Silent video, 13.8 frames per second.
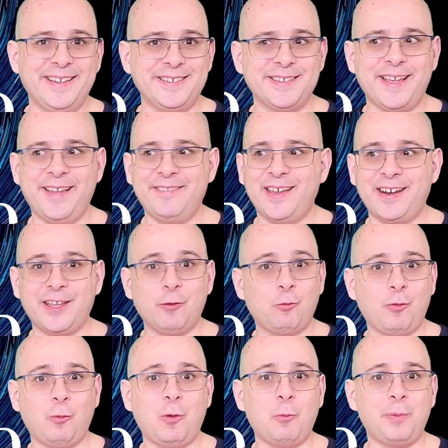end and that it
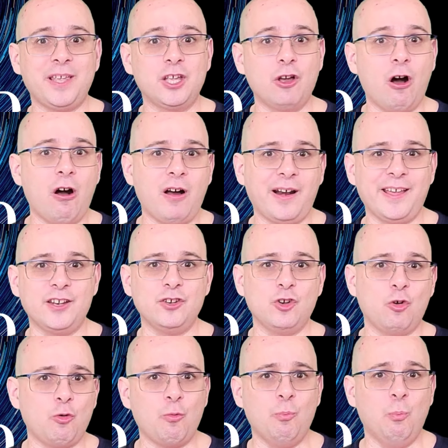will be gone and
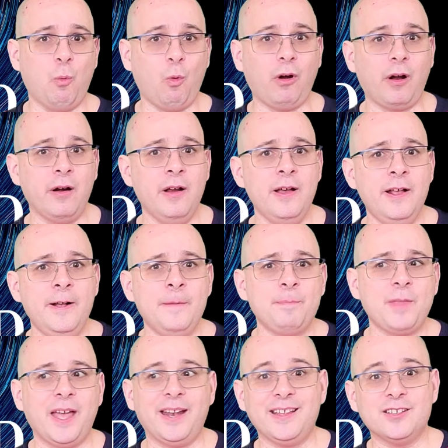no more.
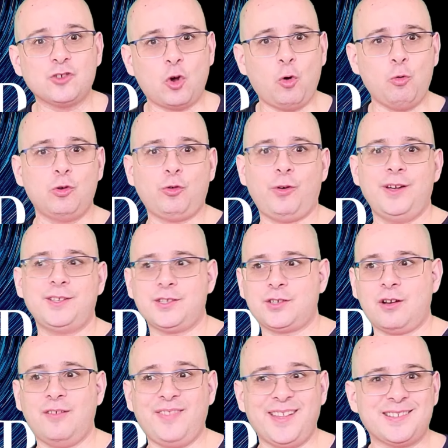And his own
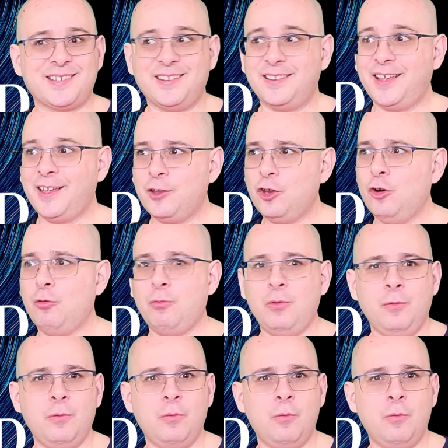crisis on that said, hey, you know,